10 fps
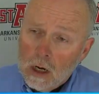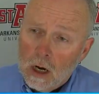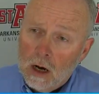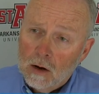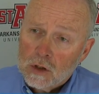
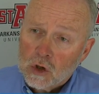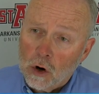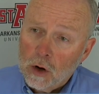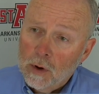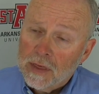Uh,
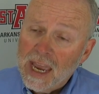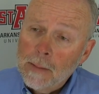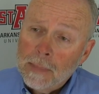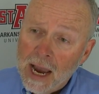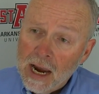starting with
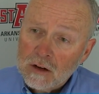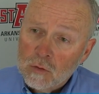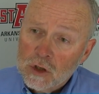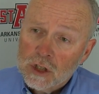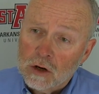
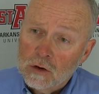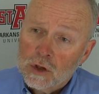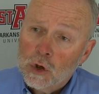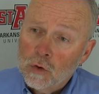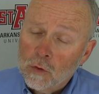IMPACT, which is our
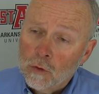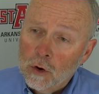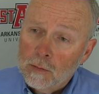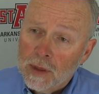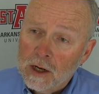new student
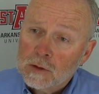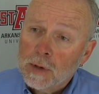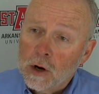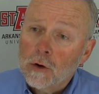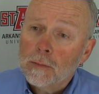group that is
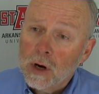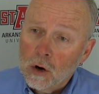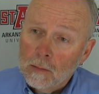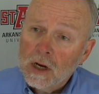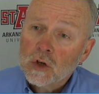
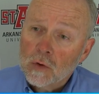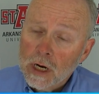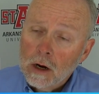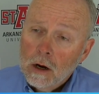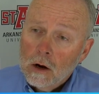peer-to-peer -peer
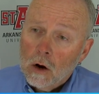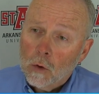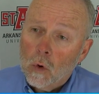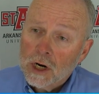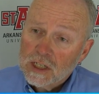mentoring
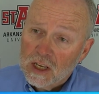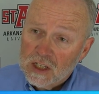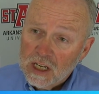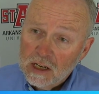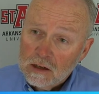on what is
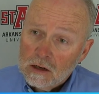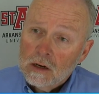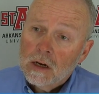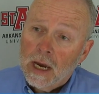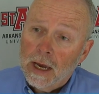consent
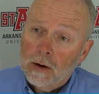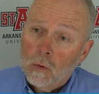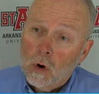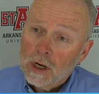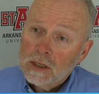
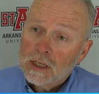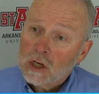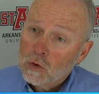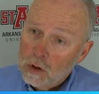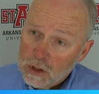and what is
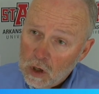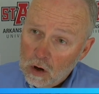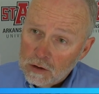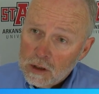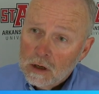sexual
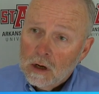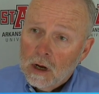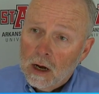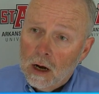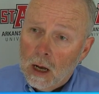assault,
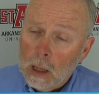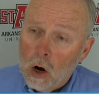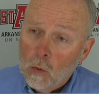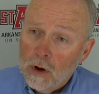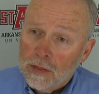uh,
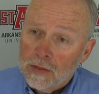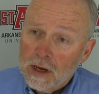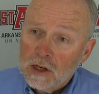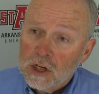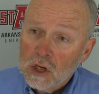along with
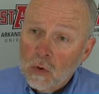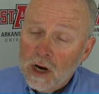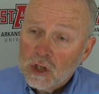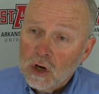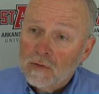the
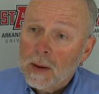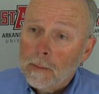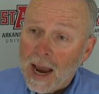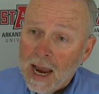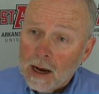continuation of the
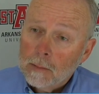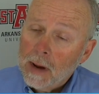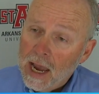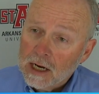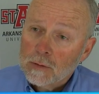Pack
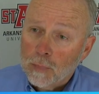Pact